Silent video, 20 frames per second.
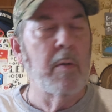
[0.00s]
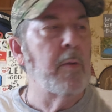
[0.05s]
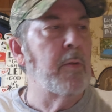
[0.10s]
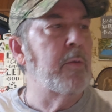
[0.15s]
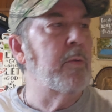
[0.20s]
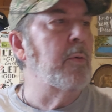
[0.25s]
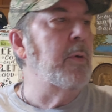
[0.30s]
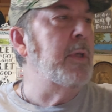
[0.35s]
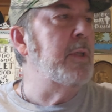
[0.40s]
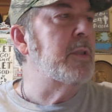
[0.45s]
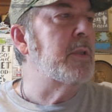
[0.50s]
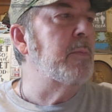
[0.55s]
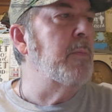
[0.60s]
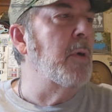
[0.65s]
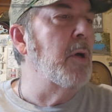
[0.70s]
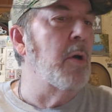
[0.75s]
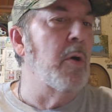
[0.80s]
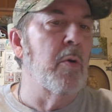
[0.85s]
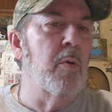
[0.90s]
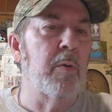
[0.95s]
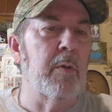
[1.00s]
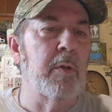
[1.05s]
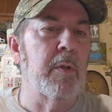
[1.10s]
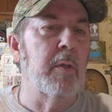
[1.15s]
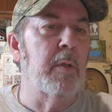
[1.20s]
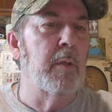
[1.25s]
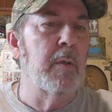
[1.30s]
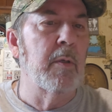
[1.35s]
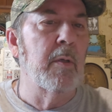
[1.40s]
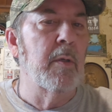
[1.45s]
three smoked.
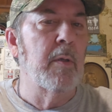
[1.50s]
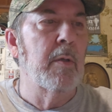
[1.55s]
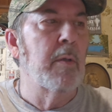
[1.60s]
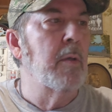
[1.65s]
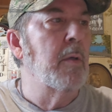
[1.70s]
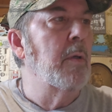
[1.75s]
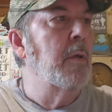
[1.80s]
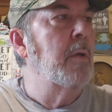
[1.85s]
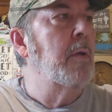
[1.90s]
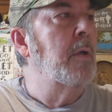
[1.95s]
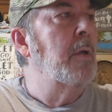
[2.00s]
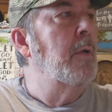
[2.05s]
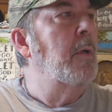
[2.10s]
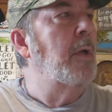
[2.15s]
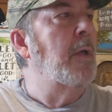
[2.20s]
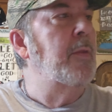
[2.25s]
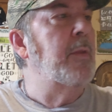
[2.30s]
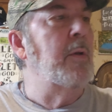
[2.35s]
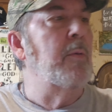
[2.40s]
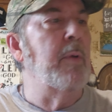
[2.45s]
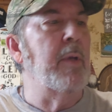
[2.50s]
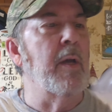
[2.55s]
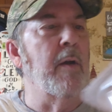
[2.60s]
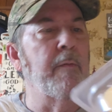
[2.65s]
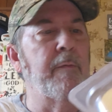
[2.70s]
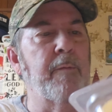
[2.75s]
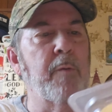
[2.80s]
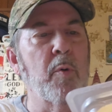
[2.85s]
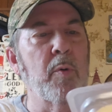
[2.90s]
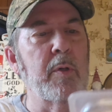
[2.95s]
I think we
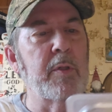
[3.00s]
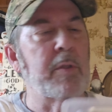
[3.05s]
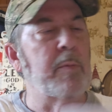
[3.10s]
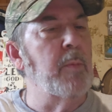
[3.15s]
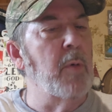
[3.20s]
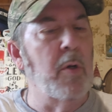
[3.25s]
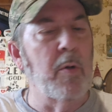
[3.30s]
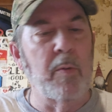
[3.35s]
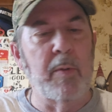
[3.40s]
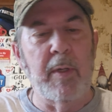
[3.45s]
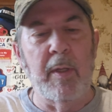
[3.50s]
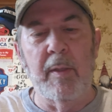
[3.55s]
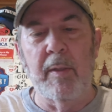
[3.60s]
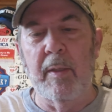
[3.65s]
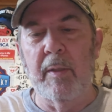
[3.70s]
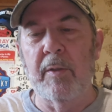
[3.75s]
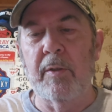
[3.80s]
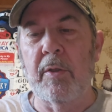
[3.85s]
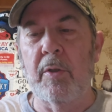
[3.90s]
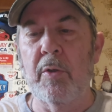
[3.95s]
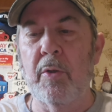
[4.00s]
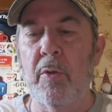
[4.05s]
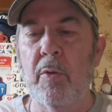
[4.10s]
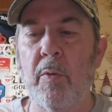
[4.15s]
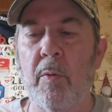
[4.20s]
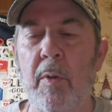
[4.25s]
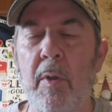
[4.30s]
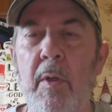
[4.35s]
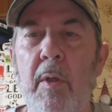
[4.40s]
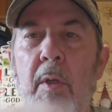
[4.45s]
got four smoked, and then
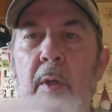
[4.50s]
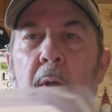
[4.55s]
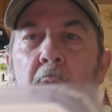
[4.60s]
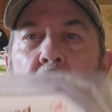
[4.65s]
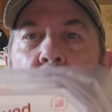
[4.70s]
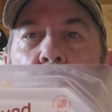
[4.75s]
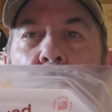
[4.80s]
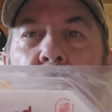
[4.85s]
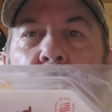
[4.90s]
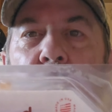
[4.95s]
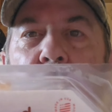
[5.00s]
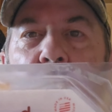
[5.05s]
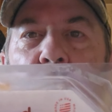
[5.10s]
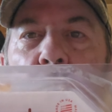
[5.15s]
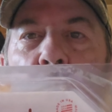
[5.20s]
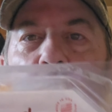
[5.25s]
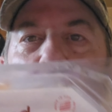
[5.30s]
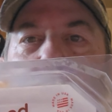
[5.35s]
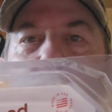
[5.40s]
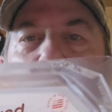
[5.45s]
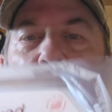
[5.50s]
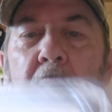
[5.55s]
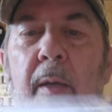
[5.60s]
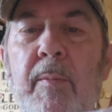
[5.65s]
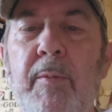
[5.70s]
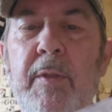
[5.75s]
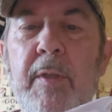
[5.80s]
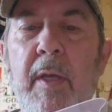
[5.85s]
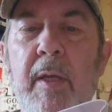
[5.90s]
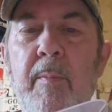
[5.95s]
two of the smoked
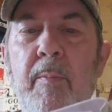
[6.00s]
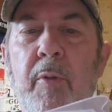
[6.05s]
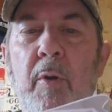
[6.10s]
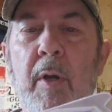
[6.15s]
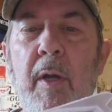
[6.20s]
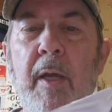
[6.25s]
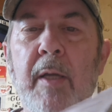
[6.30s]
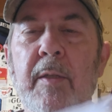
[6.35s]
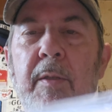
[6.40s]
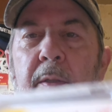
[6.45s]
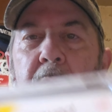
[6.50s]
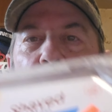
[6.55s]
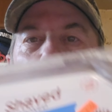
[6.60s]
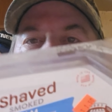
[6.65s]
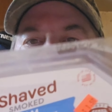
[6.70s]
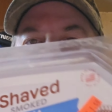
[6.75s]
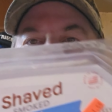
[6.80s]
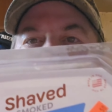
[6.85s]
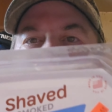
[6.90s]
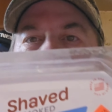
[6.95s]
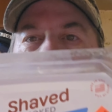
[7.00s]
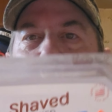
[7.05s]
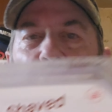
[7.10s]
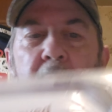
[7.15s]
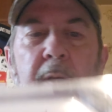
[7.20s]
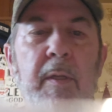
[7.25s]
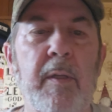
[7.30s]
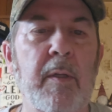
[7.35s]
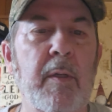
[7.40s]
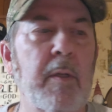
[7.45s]
ham, same price,
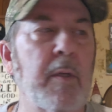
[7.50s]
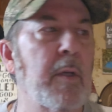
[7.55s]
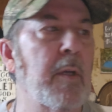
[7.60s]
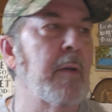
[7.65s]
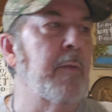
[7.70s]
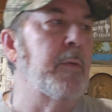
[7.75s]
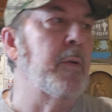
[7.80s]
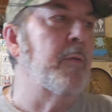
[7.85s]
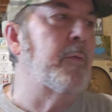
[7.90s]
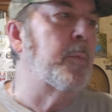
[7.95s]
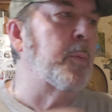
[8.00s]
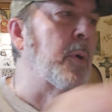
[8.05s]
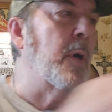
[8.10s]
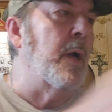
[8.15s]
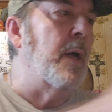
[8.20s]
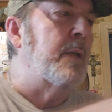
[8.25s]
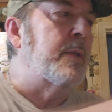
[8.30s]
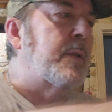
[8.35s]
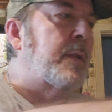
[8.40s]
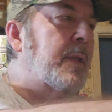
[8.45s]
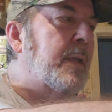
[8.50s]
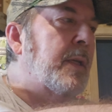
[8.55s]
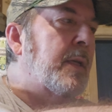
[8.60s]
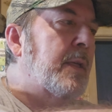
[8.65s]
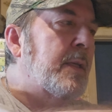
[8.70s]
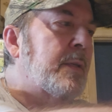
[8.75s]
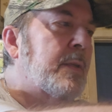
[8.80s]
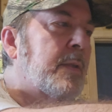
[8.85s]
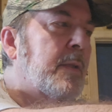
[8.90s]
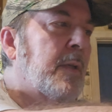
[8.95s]
$1.50. If you've priced
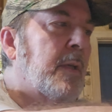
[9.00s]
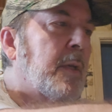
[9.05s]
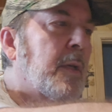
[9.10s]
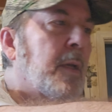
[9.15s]
these,